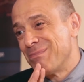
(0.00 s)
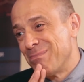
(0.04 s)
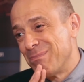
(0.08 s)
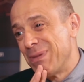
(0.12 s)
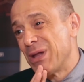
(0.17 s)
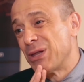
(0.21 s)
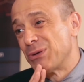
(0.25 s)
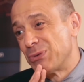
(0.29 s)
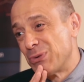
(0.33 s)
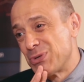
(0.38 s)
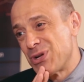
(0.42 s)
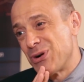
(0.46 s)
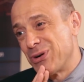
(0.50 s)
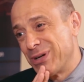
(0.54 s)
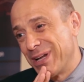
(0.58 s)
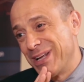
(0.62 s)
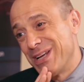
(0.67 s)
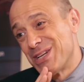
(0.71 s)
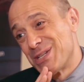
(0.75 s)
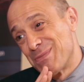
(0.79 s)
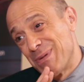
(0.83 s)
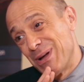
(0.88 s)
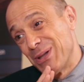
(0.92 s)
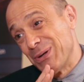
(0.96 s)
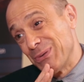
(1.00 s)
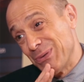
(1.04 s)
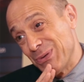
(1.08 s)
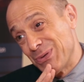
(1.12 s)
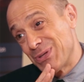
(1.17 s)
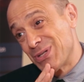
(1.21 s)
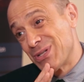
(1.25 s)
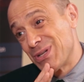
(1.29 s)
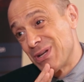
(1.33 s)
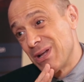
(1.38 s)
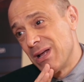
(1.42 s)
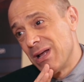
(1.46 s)
Belarus already is
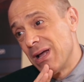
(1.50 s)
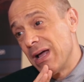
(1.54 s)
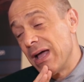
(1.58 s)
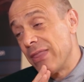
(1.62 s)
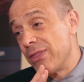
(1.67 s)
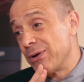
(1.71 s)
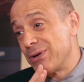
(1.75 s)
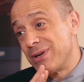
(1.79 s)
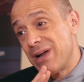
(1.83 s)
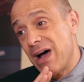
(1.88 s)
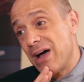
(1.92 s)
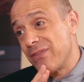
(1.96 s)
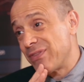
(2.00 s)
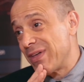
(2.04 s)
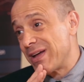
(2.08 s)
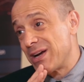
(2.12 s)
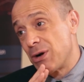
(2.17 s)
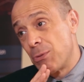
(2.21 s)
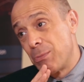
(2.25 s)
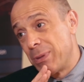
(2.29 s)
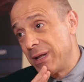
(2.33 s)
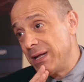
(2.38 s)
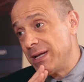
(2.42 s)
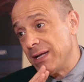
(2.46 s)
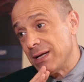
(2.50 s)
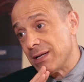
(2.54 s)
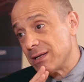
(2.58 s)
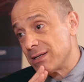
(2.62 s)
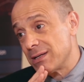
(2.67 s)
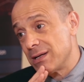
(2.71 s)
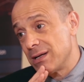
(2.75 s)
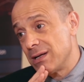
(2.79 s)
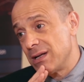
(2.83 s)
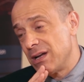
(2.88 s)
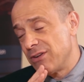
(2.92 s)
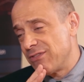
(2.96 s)
Belarus, and they're not that obedient.
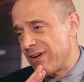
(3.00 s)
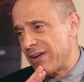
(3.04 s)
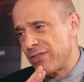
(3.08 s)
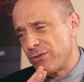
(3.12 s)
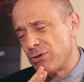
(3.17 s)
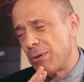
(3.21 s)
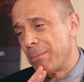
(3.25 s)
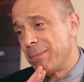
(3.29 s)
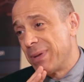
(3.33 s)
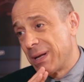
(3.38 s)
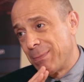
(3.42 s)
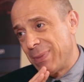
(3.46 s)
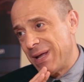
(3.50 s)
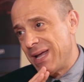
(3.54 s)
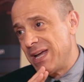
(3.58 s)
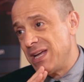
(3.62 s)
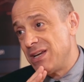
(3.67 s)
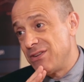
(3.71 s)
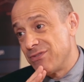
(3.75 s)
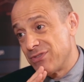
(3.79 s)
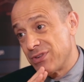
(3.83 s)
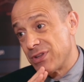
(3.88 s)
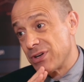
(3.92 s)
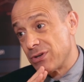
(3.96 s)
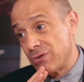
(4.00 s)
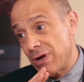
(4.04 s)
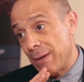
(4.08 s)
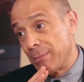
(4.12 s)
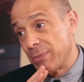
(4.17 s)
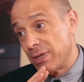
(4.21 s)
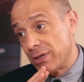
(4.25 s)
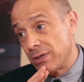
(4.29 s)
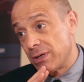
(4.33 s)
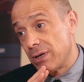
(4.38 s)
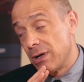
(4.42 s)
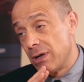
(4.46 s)
In fact, they're a big pain for the
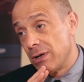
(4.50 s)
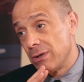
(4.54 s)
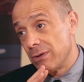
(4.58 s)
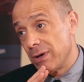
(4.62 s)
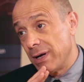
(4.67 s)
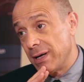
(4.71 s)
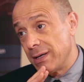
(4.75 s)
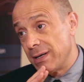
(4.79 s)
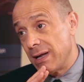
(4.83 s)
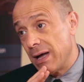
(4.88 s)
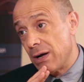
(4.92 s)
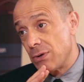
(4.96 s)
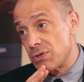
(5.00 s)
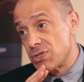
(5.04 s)
Kremlin right now.